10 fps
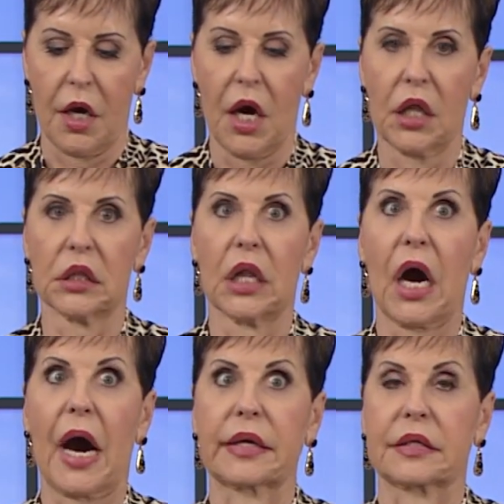a
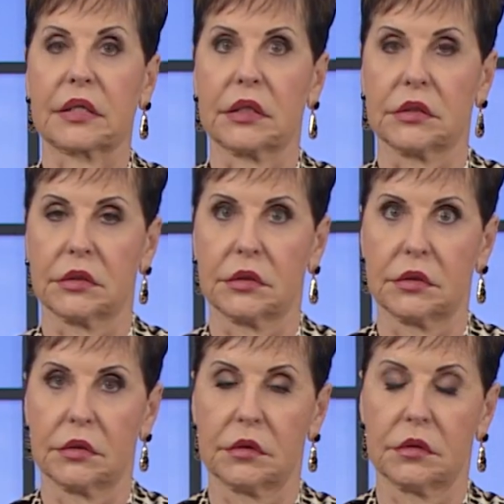lot?
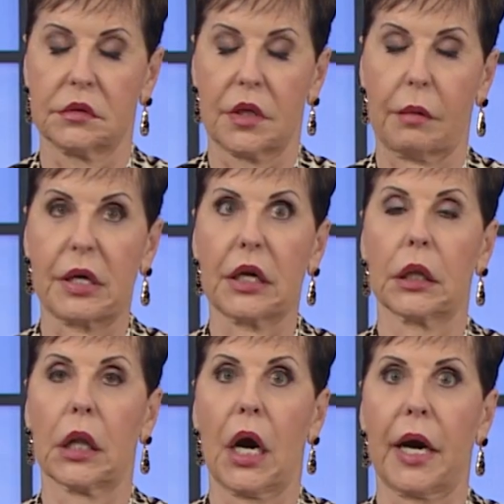I mean, a
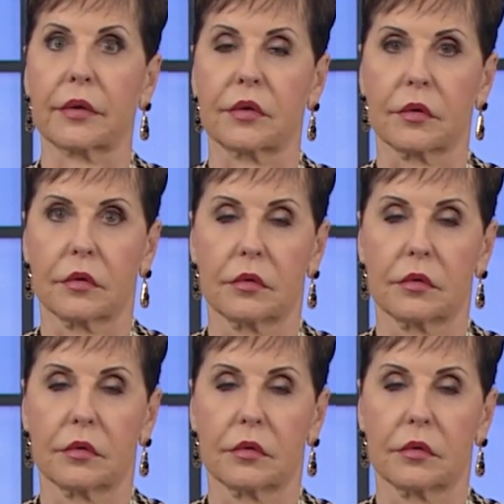lot.